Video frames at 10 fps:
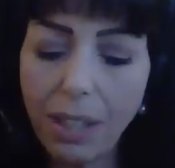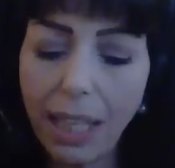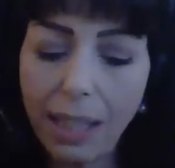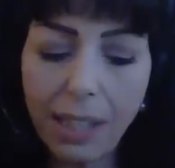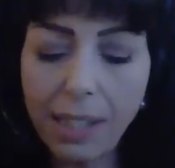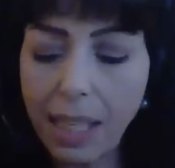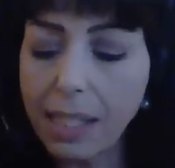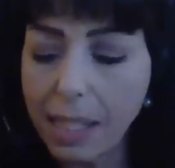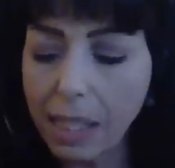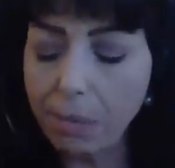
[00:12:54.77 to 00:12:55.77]
this
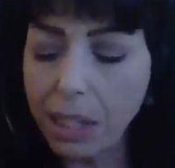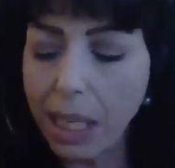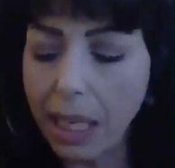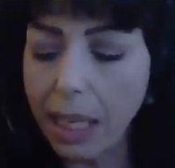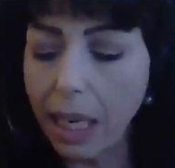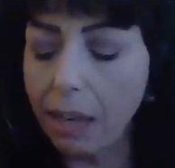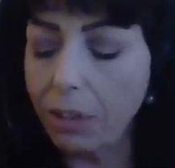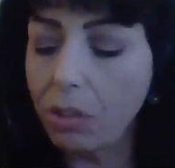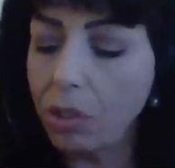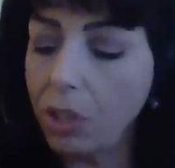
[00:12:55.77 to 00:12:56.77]
does need to be taken care of.
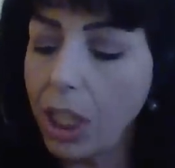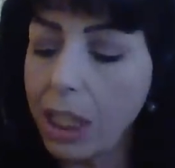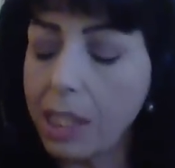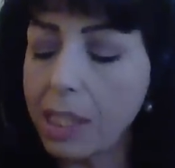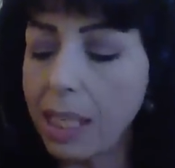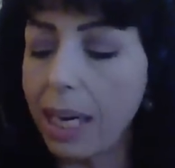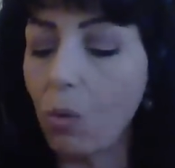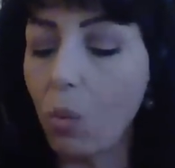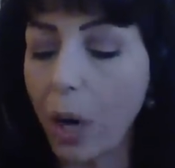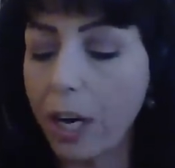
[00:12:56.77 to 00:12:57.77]
You do need to decide
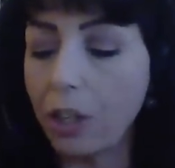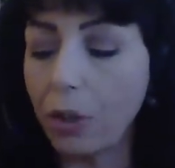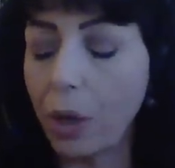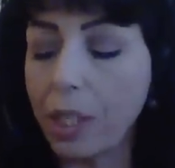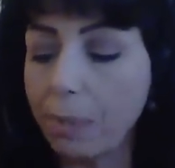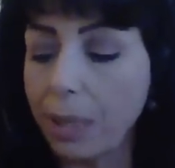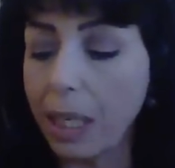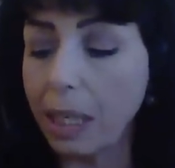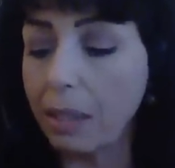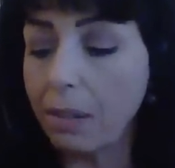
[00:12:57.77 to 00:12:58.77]
where you're going to be.